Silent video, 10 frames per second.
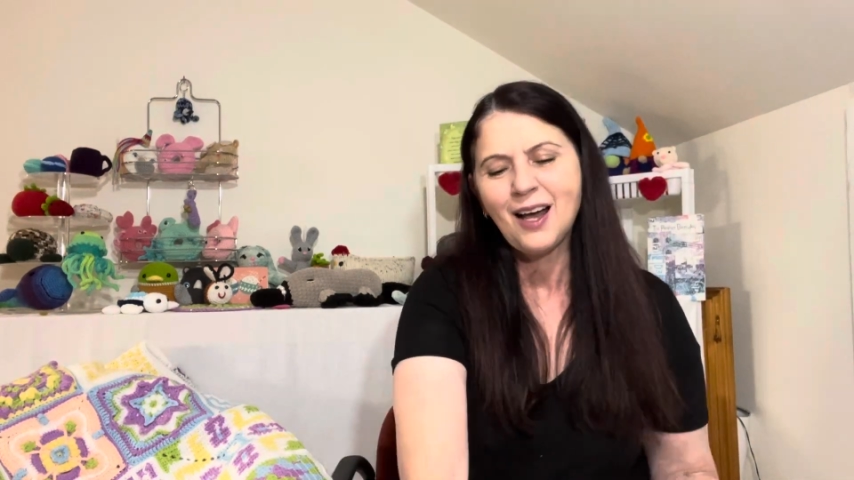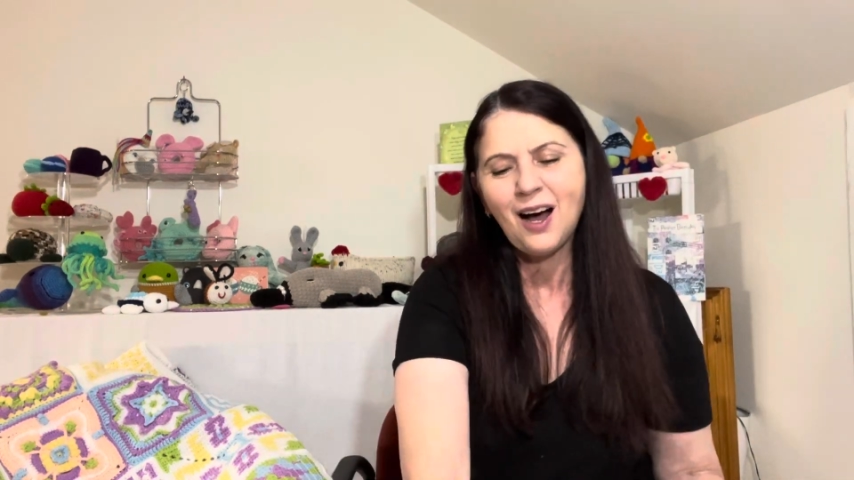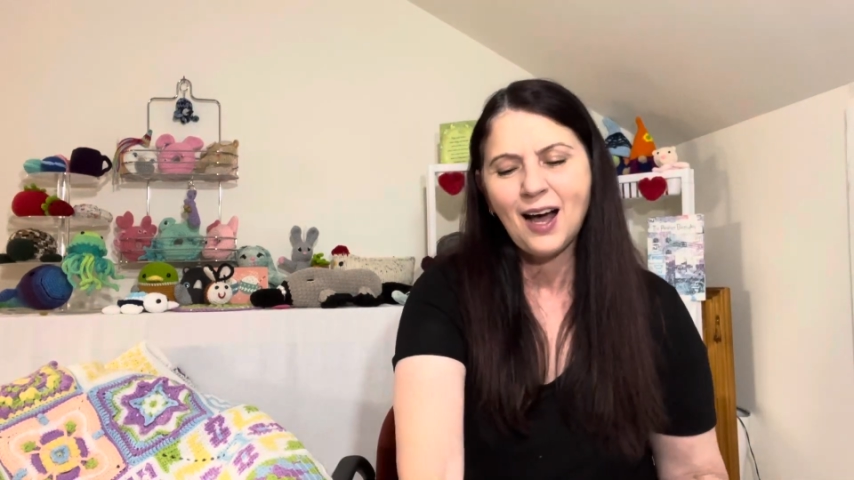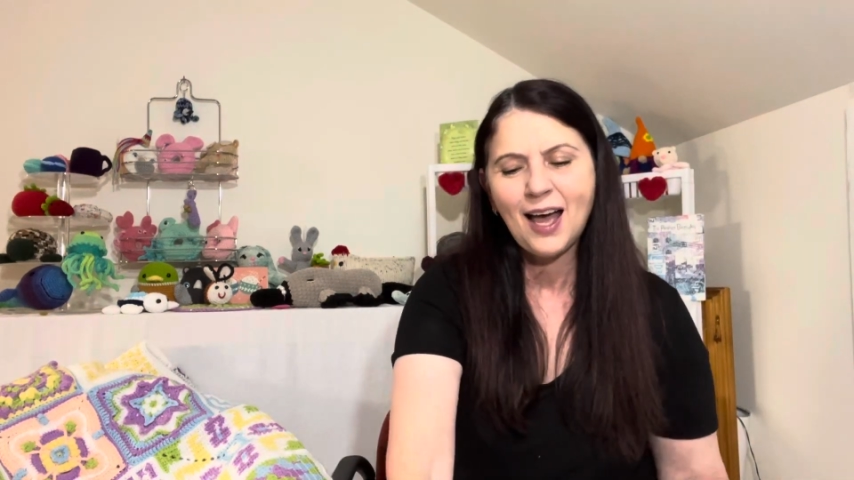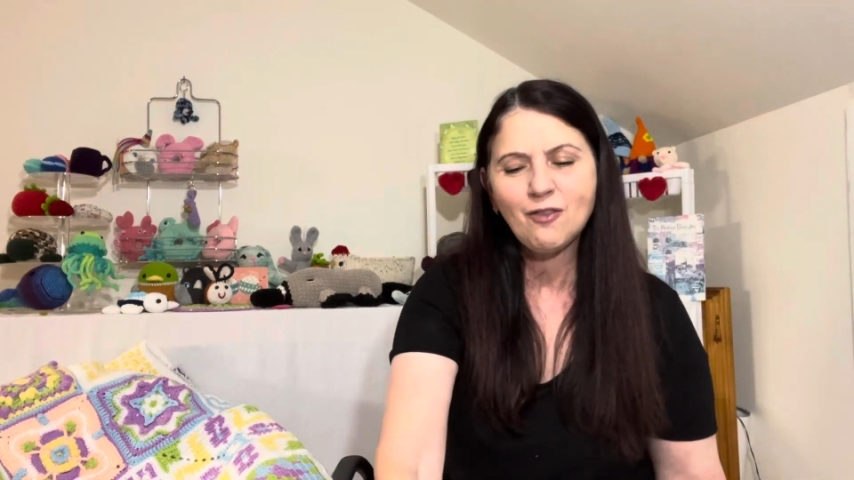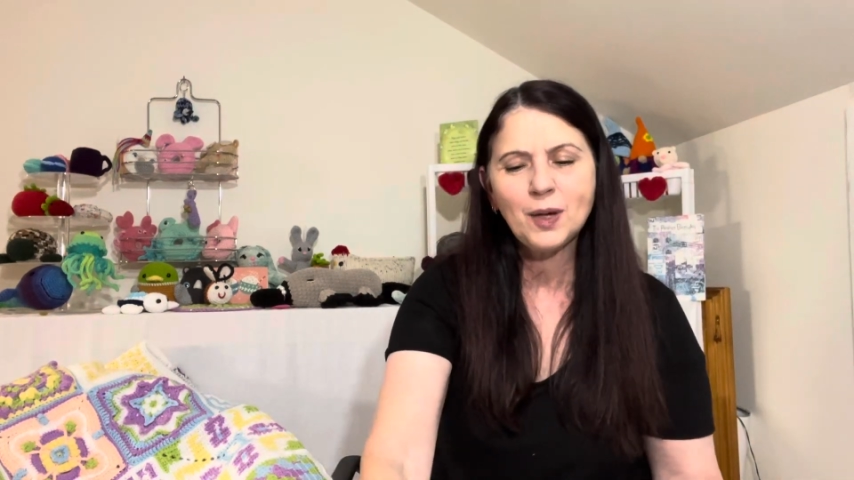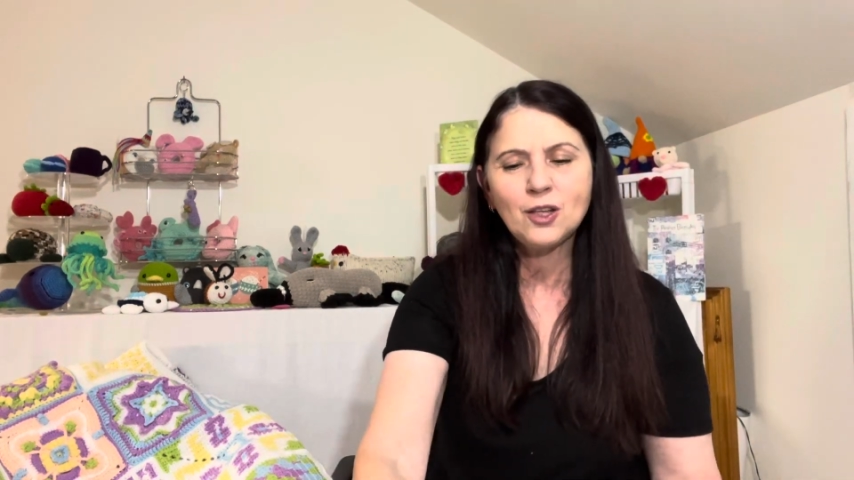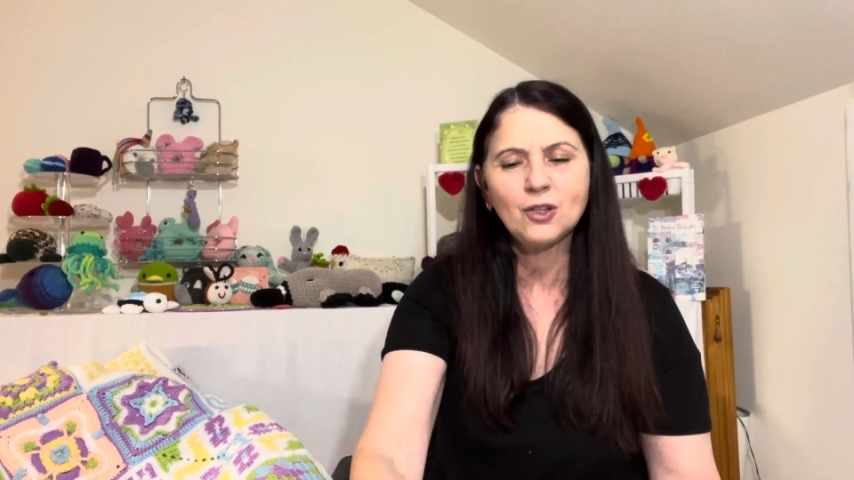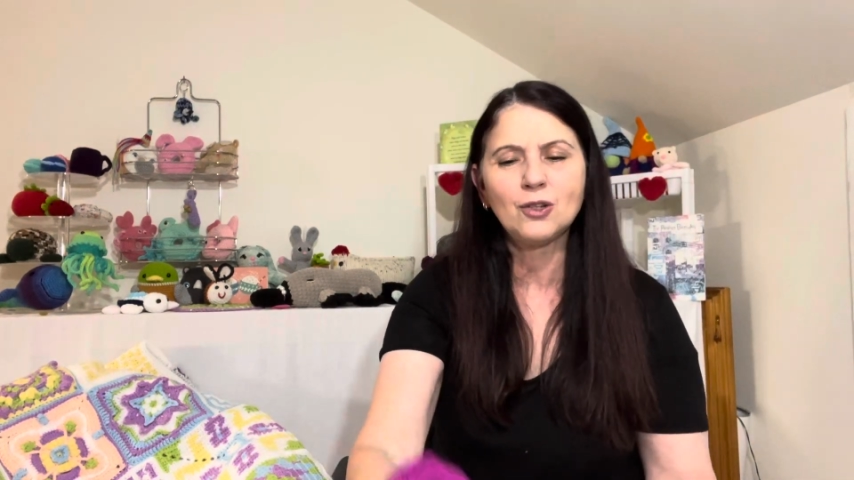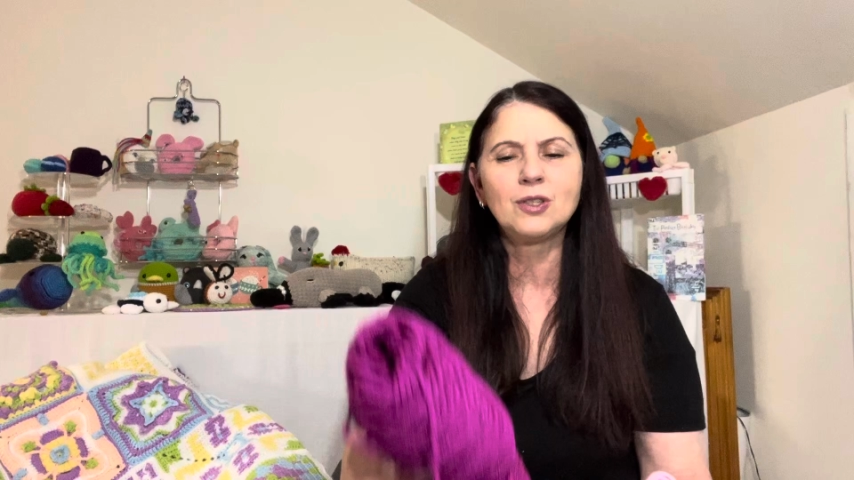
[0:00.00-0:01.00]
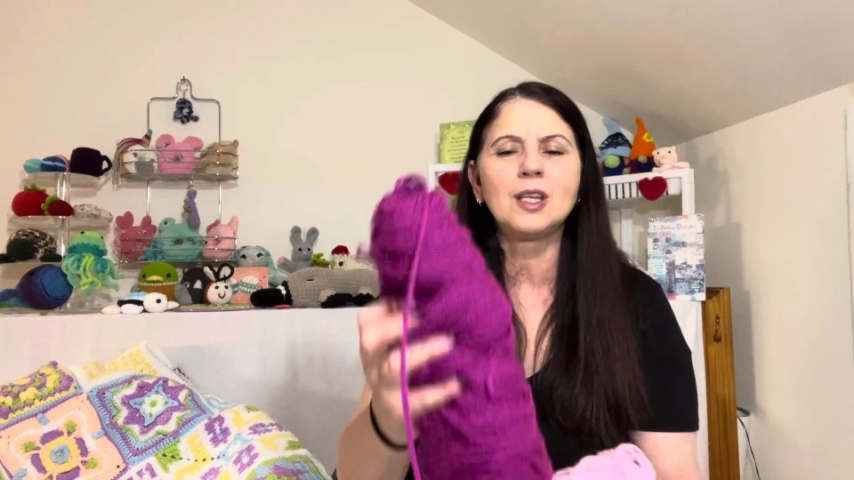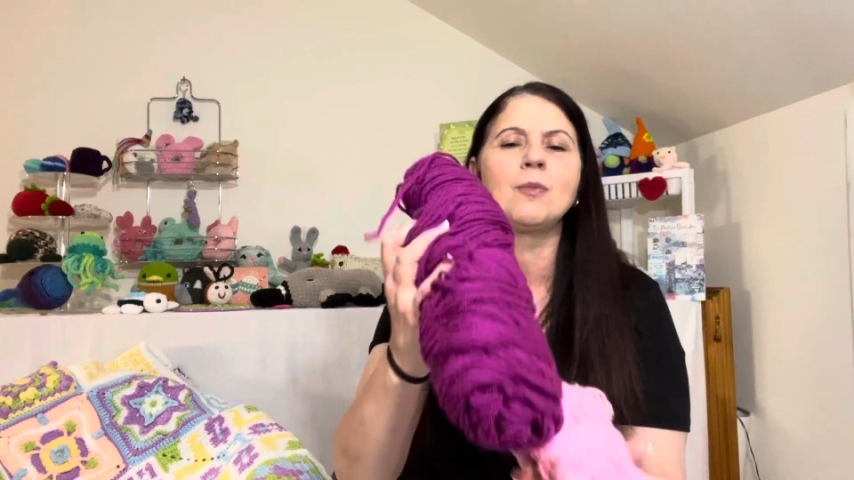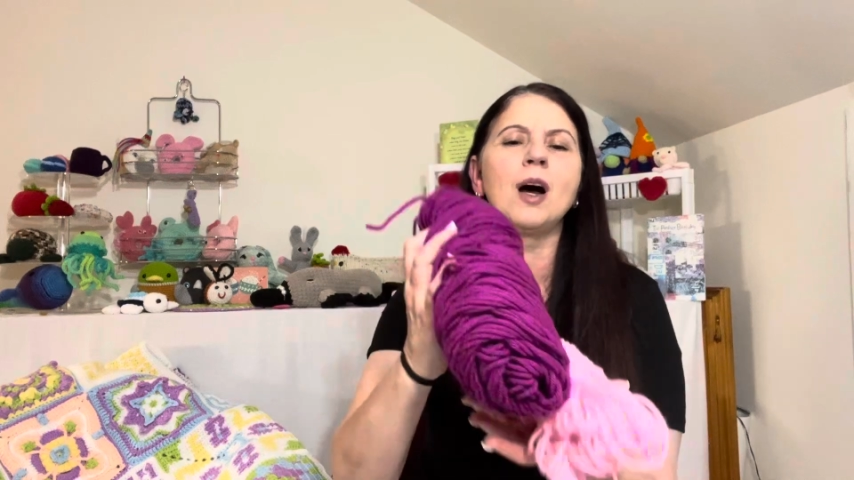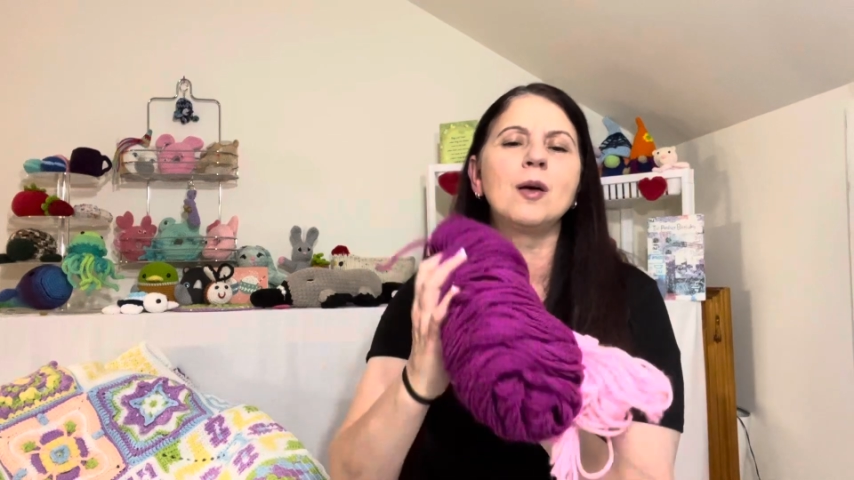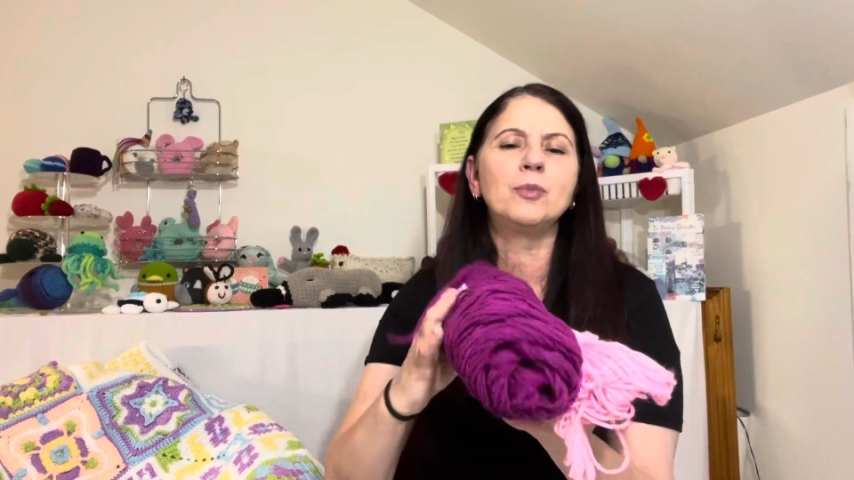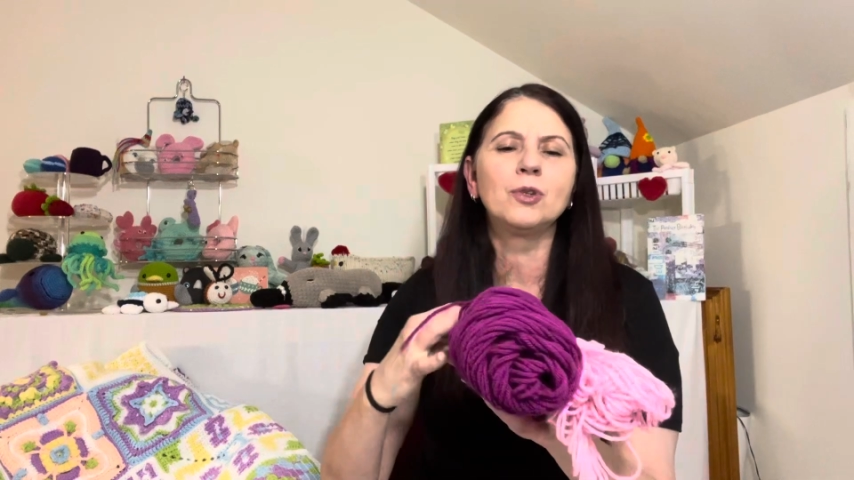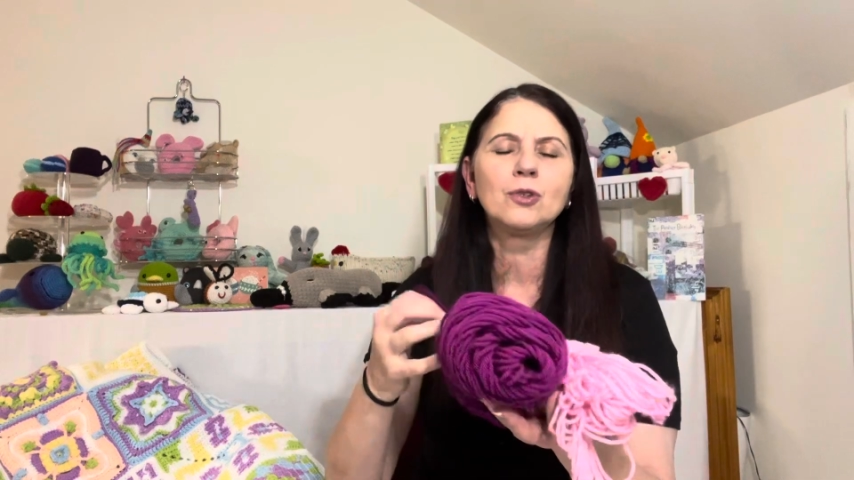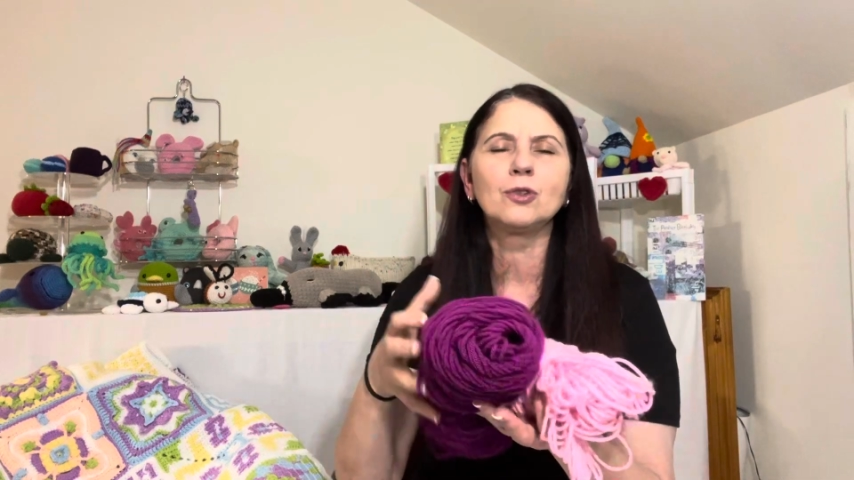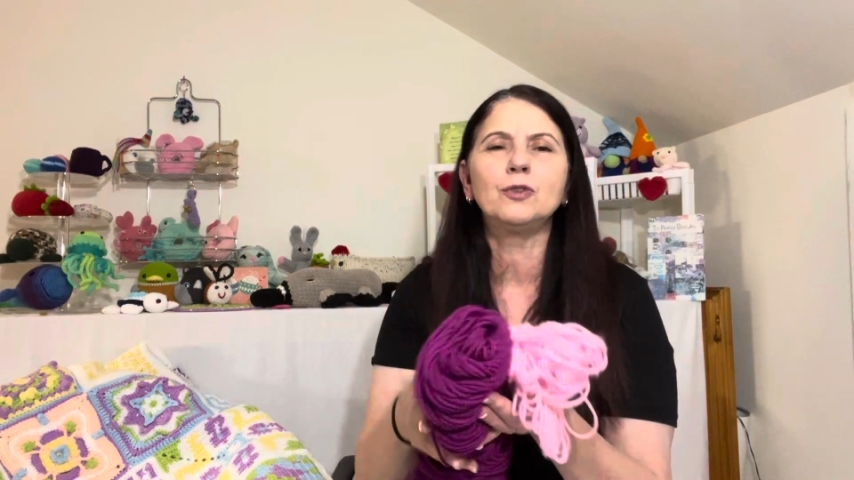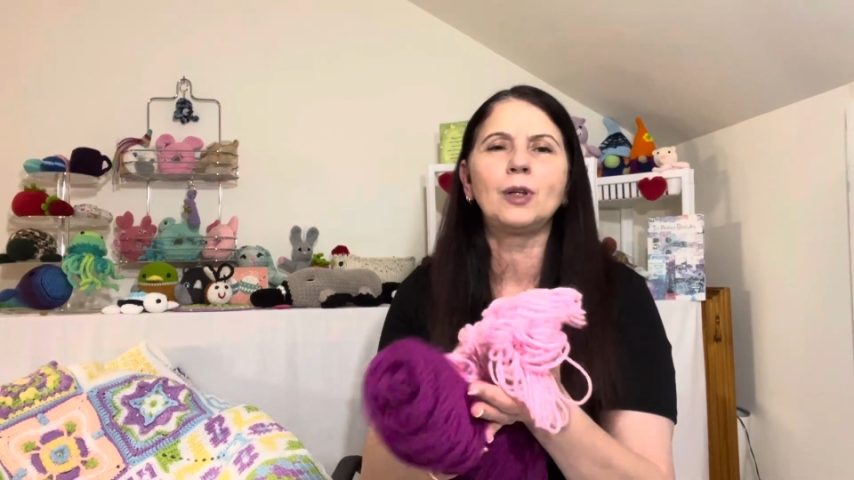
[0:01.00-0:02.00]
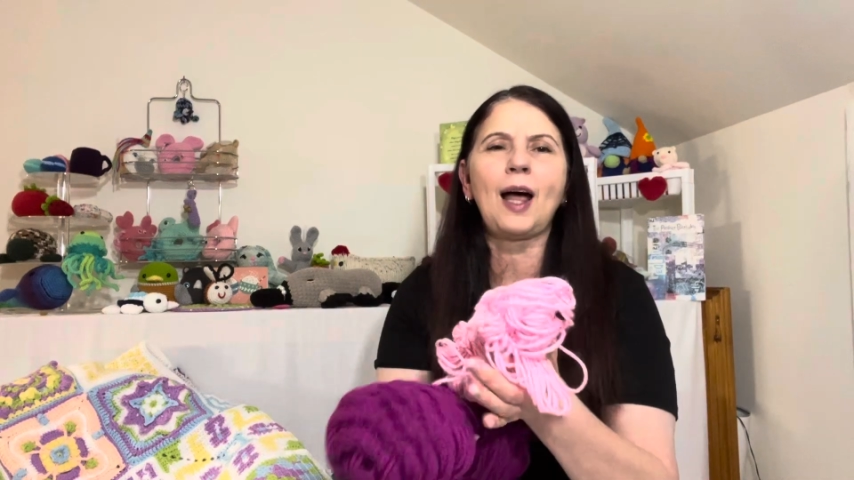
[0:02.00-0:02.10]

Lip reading: I have been using my beautiful